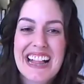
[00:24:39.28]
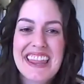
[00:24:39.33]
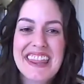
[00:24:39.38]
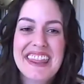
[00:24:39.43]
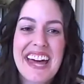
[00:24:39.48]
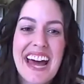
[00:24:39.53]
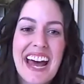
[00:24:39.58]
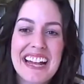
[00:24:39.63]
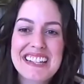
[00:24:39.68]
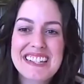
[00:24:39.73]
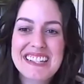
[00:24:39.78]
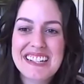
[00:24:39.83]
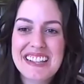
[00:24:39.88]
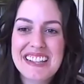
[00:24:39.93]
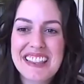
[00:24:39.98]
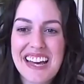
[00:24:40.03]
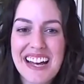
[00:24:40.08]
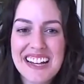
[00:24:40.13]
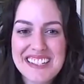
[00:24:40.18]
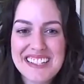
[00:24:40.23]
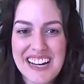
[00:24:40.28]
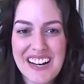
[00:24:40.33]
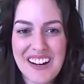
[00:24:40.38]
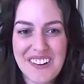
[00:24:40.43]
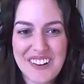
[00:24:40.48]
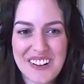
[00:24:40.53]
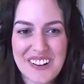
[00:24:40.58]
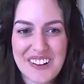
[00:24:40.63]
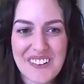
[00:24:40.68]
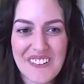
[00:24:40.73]
that's, that's how
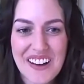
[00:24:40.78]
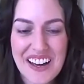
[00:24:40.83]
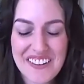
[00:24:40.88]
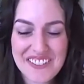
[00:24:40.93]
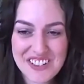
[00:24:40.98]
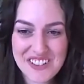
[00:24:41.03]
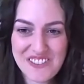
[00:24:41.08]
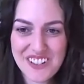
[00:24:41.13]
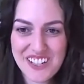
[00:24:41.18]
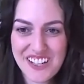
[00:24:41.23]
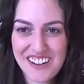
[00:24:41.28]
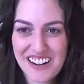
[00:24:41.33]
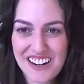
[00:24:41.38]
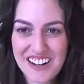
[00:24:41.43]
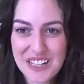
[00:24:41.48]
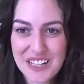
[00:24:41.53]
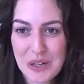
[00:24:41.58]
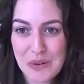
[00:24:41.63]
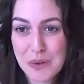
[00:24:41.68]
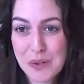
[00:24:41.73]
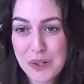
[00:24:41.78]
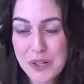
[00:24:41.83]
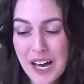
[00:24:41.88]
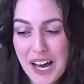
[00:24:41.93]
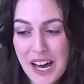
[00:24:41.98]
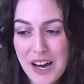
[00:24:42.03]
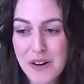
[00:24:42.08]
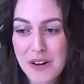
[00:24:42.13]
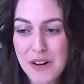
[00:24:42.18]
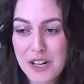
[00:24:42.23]
you have to figure out like, well,
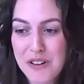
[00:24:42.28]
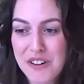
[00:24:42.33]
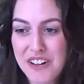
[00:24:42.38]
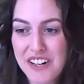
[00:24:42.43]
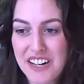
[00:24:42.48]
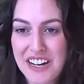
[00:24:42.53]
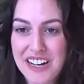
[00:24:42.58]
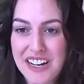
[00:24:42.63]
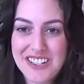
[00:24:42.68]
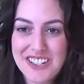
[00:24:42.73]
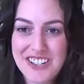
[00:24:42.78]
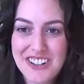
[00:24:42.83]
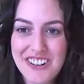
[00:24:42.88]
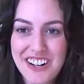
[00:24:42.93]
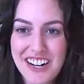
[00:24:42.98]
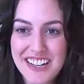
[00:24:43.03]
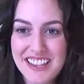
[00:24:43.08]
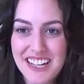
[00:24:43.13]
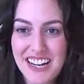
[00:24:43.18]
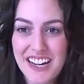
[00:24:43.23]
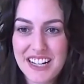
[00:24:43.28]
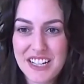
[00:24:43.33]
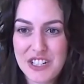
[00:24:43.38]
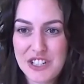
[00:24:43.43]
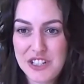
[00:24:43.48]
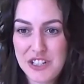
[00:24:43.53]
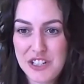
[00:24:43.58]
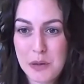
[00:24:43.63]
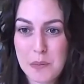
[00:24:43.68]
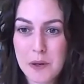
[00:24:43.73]
how are you going to integrate that
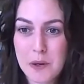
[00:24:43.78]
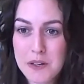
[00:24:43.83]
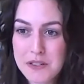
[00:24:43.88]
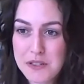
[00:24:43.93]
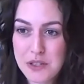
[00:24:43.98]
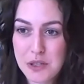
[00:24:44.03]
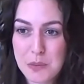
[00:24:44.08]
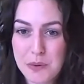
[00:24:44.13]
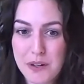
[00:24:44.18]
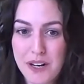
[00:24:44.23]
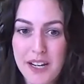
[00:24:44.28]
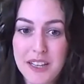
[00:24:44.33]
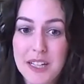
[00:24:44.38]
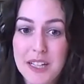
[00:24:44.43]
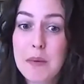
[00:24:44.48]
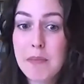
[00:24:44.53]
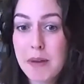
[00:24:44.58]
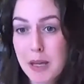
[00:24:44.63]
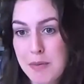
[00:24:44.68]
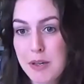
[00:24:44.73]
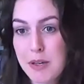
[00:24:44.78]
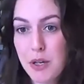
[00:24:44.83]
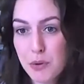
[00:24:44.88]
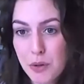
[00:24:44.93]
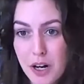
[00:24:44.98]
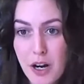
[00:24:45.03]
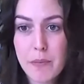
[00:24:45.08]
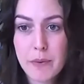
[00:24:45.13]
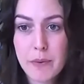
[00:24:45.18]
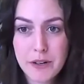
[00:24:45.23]
into your personal brand? Like maybe you
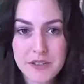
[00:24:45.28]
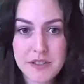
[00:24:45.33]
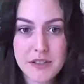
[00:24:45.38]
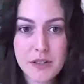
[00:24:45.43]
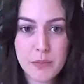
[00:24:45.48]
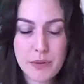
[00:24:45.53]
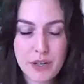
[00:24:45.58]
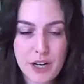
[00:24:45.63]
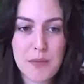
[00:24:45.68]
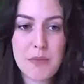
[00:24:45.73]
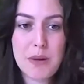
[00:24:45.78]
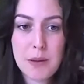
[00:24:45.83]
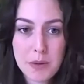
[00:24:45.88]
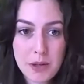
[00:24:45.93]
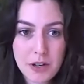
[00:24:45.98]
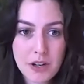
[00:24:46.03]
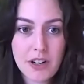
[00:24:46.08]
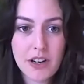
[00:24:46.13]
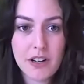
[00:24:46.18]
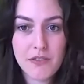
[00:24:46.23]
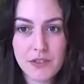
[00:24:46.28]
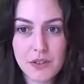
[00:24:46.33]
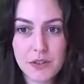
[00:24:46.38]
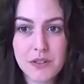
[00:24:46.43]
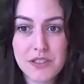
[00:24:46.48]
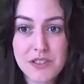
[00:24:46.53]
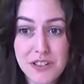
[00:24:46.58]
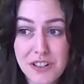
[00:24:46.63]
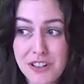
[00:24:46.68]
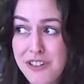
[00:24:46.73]
are a personal brand, maybe you're an
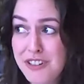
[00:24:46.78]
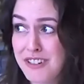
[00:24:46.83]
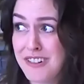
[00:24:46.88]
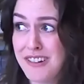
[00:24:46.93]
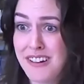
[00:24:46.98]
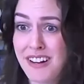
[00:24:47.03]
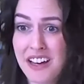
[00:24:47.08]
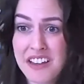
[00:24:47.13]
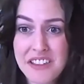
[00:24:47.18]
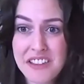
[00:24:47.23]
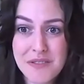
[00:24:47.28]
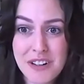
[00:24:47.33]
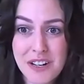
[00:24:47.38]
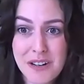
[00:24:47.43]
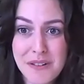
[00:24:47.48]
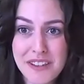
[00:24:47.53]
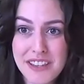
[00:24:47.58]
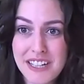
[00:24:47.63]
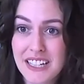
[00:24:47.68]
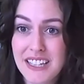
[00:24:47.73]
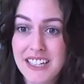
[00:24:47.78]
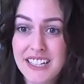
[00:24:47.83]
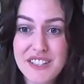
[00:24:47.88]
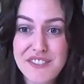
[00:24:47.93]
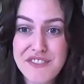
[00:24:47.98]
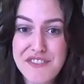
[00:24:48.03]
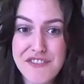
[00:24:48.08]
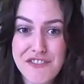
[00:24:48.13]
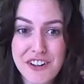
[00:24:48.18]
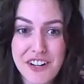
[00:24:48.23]
influencer and there's nothing wrong with that.
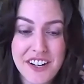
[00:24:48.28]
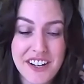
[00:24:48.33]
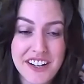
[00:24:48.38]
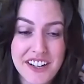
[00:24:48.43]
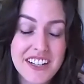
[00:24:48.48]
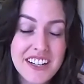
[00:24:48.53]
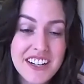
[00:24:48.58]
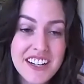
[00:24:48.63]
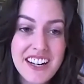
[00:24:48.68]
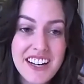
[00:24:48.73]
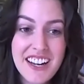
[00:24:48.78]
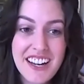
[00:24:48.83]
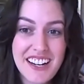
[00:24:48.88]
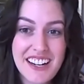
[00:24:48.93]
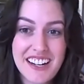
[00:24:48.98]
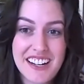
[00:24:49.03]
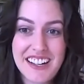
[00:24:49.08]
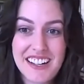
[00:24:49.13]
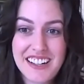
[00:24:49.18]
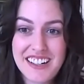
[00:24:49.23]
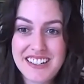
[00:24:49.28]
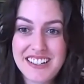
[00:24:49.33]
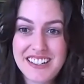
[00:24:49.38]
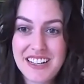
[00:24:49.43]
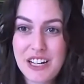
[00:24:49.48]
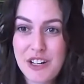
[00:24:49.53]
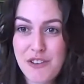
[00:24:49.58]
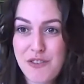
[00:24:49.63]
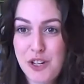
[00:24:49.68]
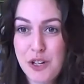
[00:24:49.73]
That's fun. And
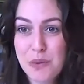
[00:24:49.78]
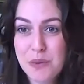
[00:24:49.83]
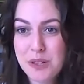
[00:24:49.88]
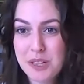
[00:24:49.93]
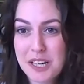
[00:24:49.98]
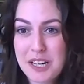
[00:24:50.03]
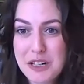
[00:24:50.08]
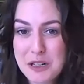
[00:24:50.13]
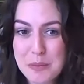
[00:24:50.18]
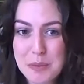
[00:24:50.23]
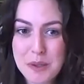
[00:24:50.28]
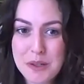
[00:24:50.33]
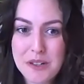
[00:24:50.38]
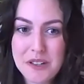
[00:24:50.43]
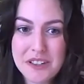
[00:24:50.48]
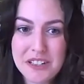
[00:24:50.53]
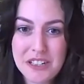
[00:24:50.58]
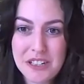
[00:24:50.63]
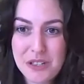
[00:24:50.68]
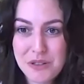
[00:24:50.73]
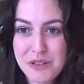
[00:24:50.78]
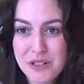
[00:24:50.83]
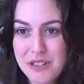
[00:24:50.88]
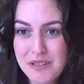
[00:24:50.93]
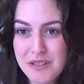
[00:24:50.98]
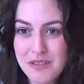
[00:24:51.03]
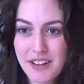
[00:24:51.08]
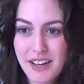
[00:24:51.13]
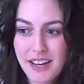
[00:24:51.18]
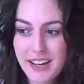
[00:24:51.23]
if you're relatable, then you
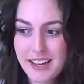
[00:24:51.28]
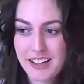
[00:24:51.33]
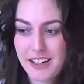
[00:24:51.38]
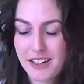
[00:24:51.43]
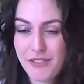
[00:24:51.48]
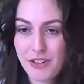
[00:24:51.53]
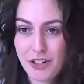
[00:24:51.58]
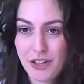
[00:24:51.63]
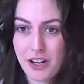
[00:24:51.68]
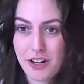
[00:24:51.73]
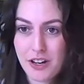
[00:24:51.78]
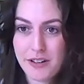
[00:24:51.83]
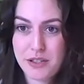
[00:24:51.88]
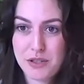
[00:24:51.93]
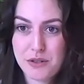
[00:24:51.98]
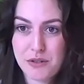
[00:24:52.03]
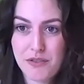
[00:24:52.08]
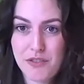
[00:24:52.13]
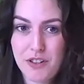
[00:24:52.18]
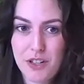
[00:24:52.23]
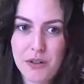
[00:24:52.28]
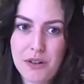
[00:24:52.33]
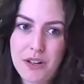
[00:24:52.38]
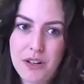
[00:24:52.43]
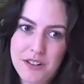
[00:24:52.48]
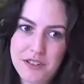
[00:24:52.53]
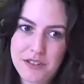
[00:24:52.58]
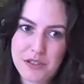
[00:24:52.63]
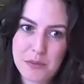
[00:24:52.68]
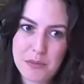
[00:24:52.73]
can like give your honest review and
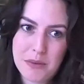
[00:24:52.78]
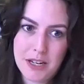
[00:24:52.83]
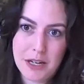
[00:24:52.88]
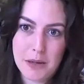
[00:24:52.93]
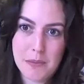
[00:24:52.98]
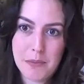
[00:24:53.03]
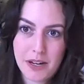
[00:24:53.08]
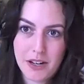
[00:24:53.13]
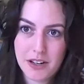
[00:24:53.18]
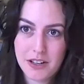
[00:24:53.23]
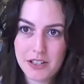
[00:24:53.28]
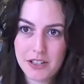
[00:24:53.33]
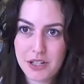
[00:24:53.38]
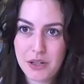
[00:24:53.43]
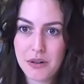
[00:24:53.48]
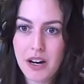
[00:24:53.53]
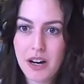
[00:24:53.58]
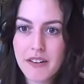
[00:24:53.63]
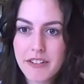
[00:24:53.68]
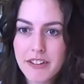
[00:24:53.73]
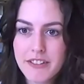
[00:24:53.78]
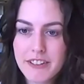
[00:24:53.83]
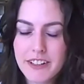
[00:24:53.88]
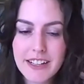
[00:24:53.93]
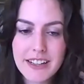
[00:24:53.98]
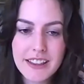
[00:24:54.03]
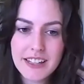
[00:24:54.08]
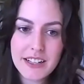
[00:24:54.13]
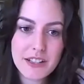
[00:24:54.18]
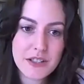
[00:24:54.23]
also make a buck or two off of
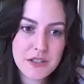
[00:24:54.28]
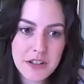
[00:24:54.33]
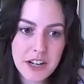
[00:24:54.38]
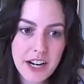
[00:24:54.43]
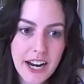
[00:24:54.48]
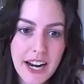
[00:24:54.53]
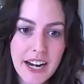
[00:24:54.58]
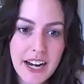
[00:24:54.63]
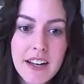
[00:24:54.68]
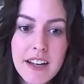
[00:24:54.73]
it. And that's great.